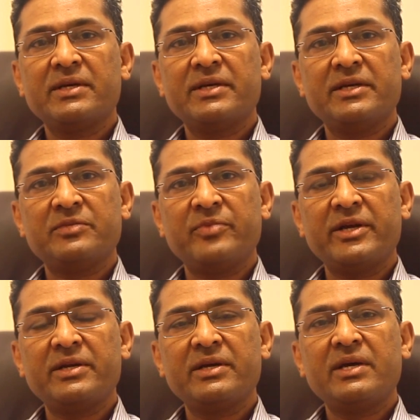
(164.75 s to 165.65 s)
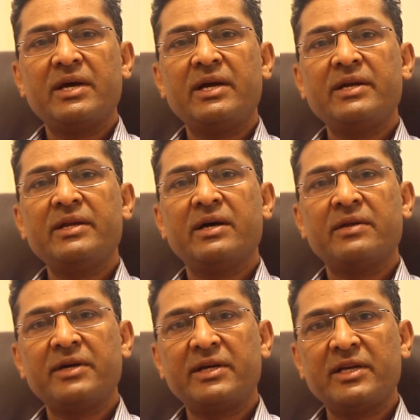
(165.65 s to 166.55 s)
is made and in
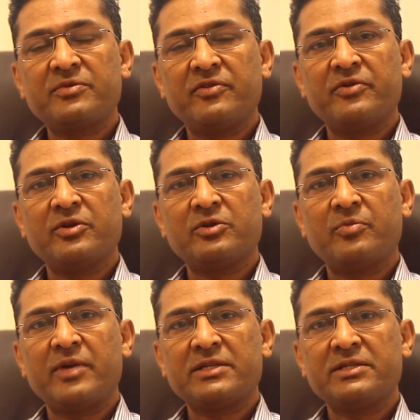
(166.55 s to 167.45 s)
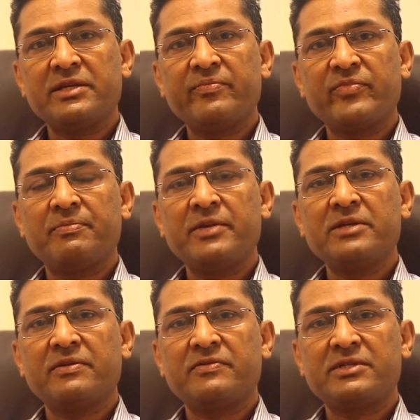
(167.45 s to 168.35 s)
other types of urethroplasty, a
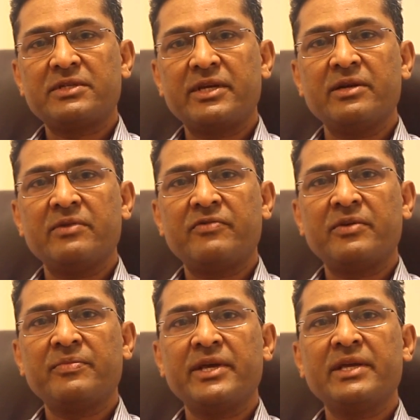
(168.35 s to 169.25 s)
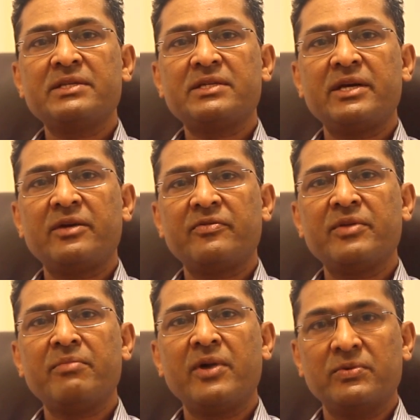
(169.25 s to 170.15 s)
piece of skin from the inside of the
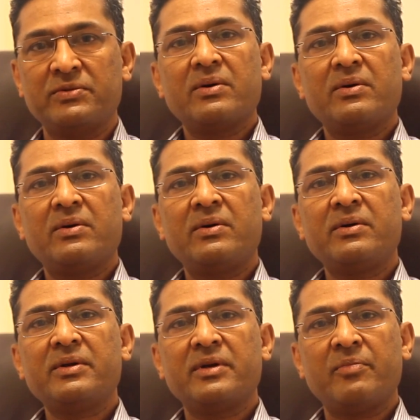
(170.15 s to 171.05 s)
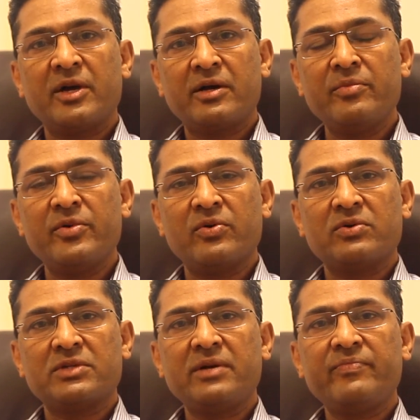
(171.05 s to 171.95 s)
mouth or a buccal
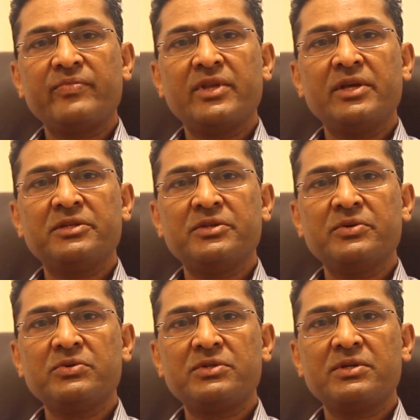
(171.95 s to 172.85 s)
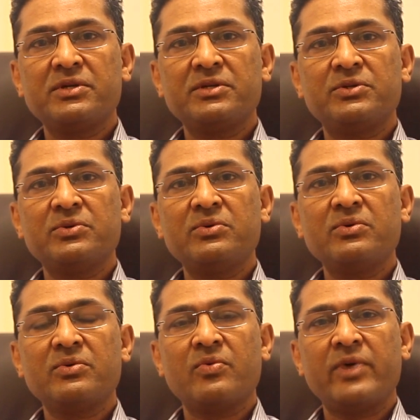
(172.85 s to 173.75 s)
mucosa is used to
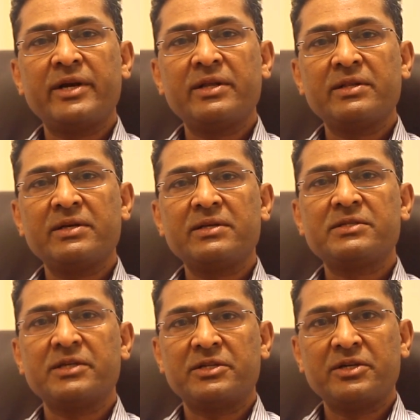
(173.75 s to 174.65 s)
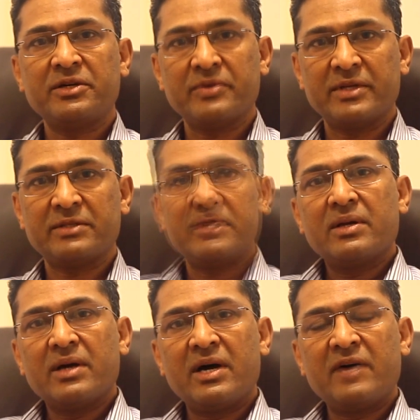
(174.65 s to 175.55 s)
widen the strictured urethra.
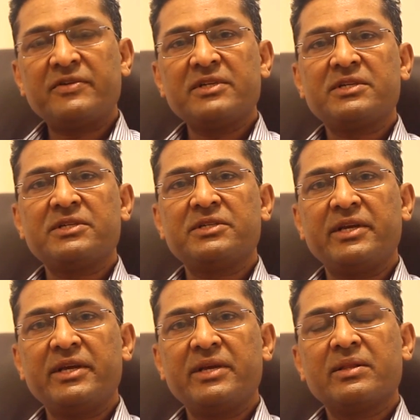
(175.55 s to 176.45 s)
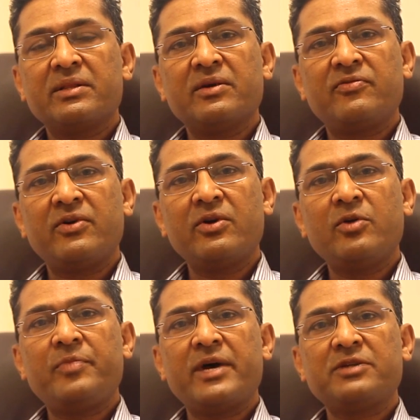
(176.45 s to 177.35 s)
After surgery, the
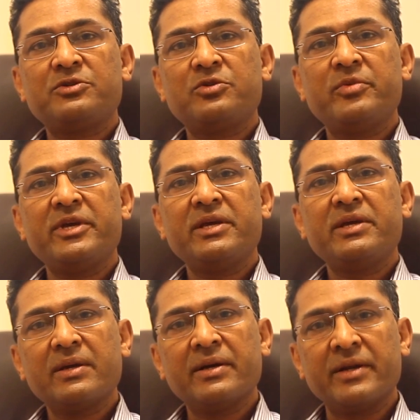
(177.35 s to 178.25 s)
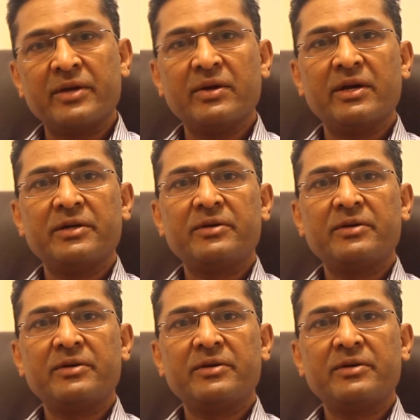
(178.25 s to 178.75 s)
follow-up has to be regular